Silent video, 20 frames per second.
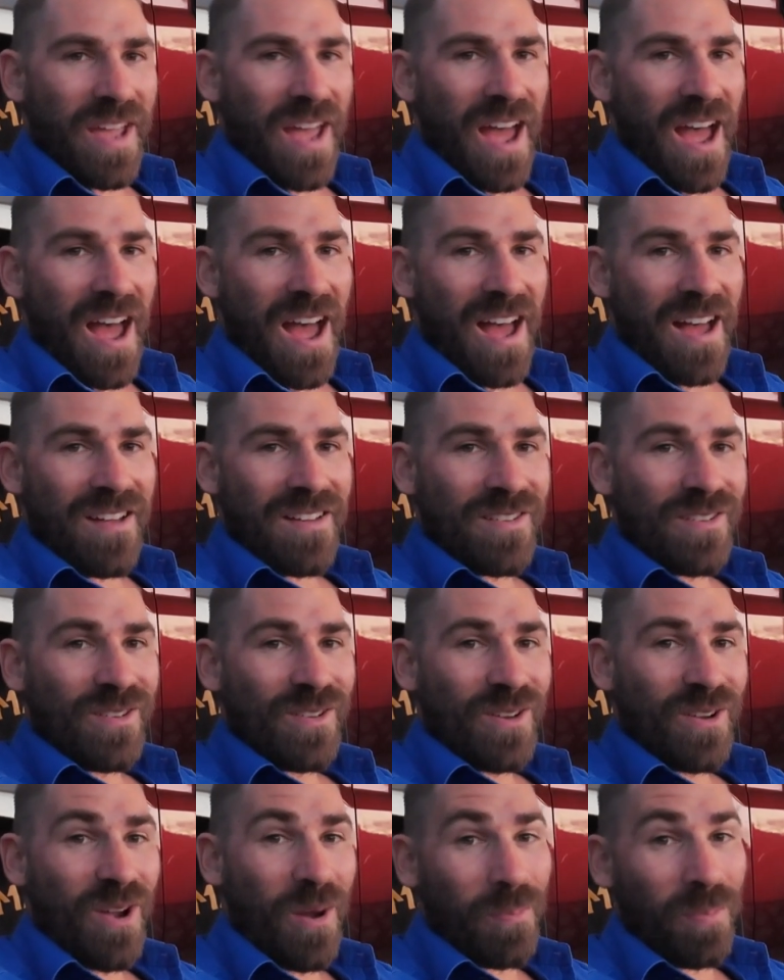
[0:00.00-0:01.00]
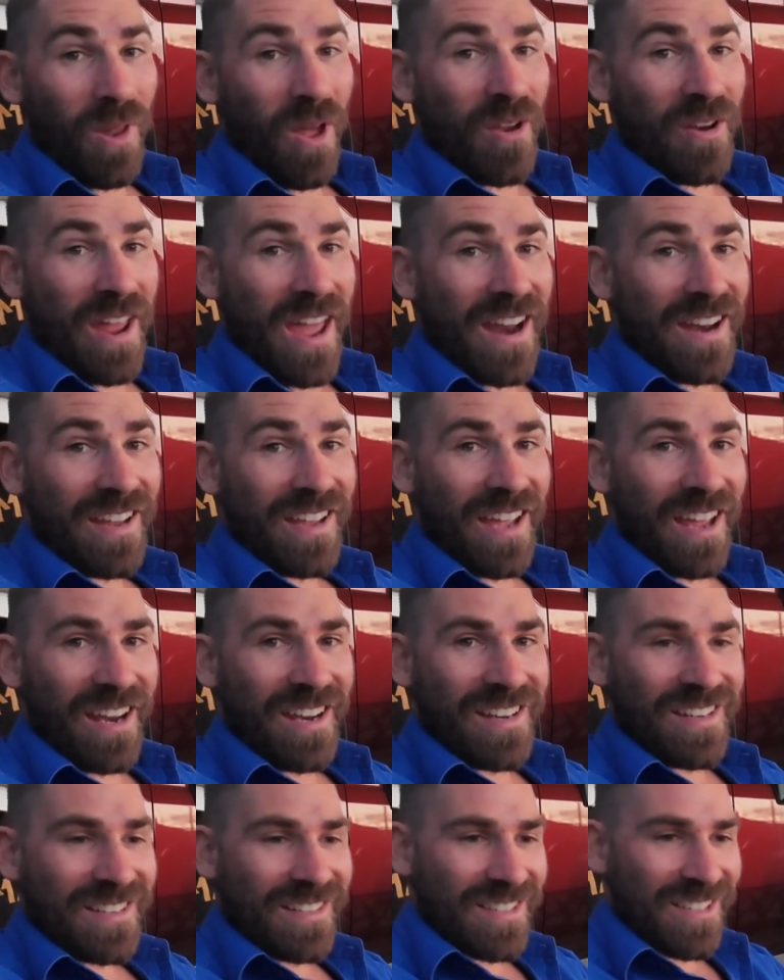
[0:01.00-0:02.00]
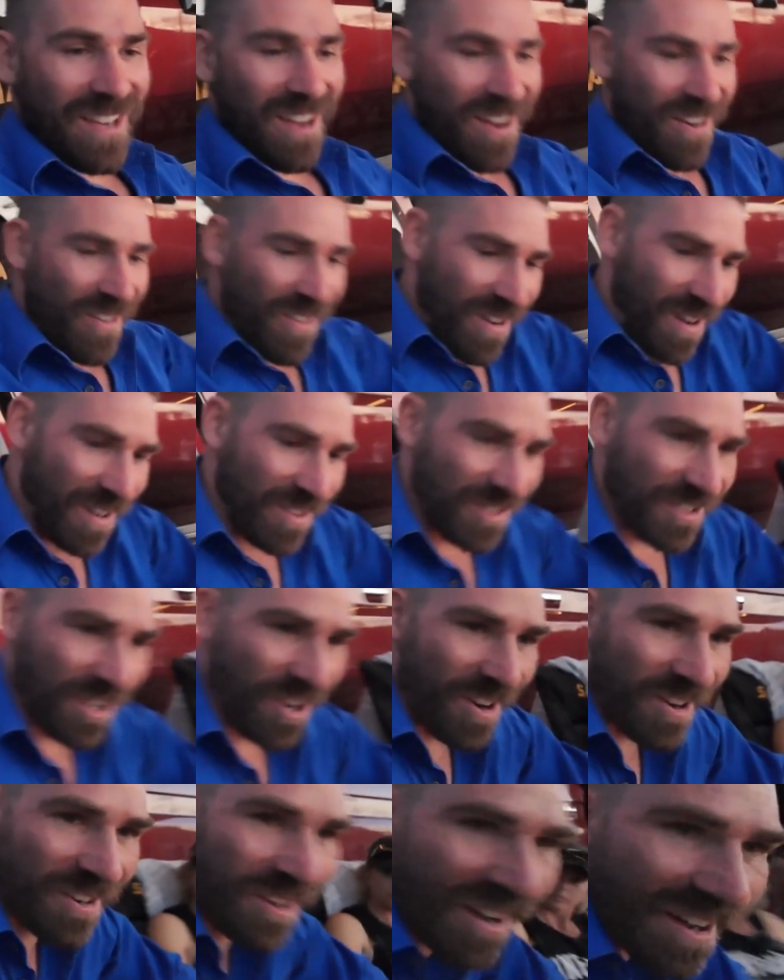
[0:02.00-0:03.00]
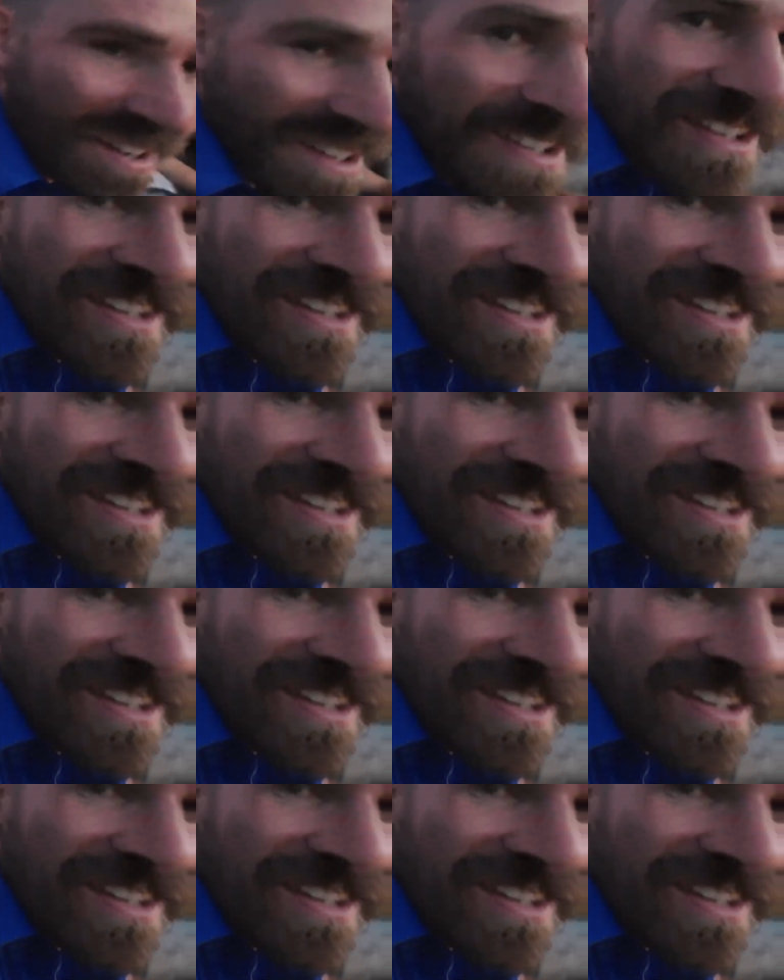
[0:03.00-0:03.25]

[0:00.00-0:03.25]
got blown out again. So I'll show you.